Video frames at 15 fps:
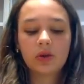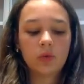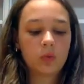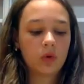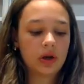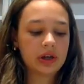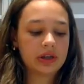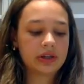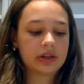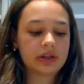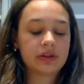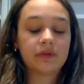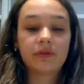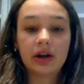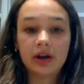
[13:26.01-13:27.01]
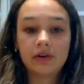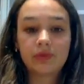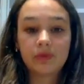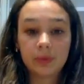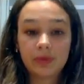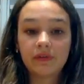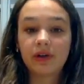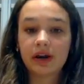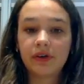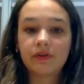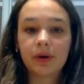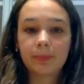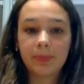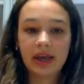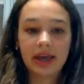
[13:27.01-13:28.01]
was from the very
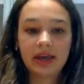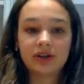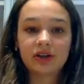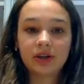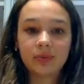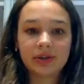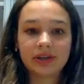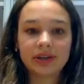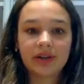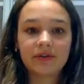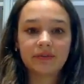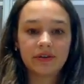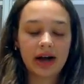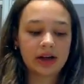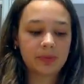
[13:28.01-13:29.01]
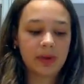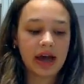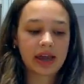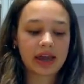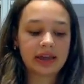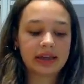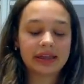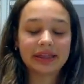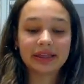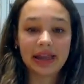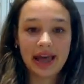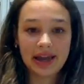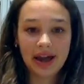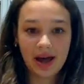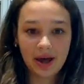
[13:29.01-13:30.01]
front page, it was a flashback, and it
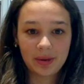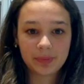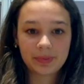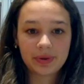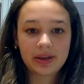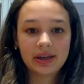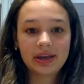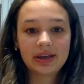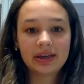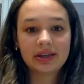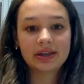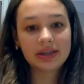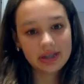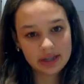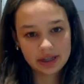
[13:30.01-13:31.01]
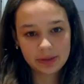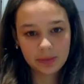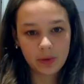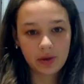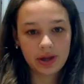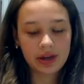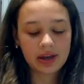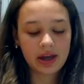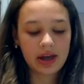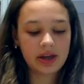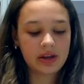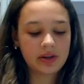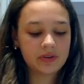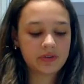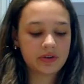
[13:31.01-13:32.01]
led up to this point, kind of.